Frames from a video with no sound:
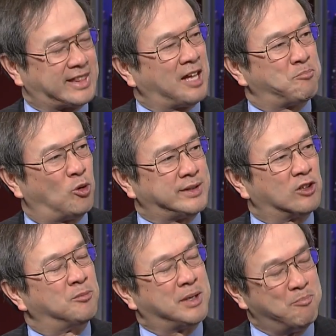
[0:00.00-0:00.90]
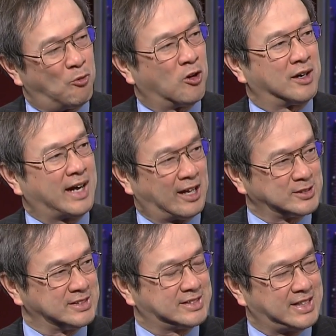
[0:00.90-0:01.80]
that point, there will be more
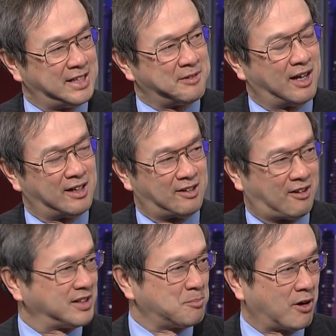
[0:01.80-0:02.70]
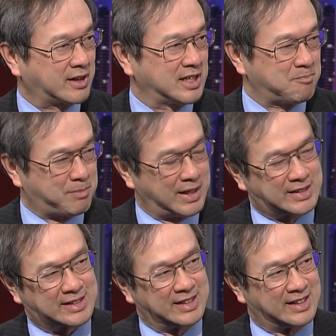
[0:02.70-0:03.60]
houses than uh, on the market.
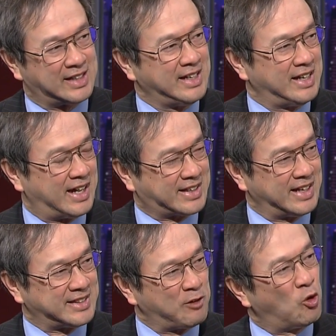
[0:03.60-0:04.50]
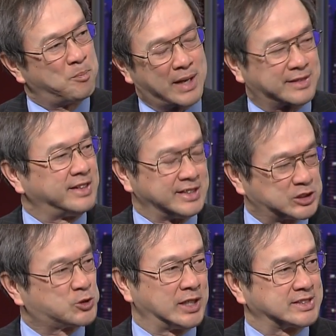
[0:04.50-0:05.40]
But uh, again, they won't be at the
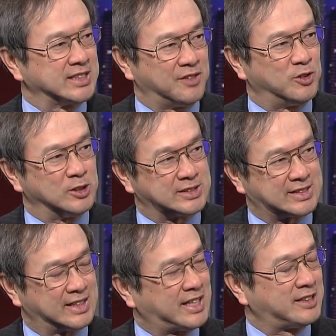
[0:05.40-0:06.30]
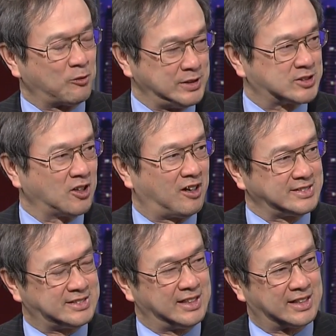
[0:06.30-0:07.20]
distress levels uh, that, that we saw
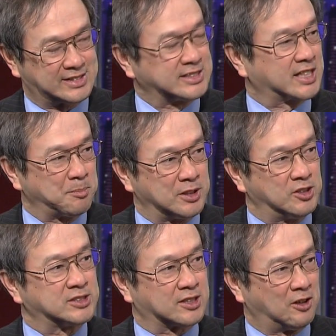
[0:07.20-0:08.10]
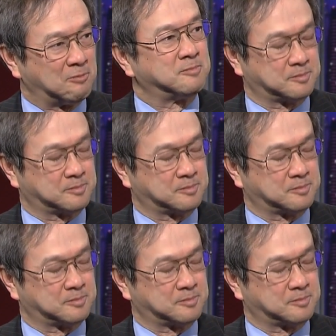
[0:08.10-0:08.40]
uh, just a couple of years ago.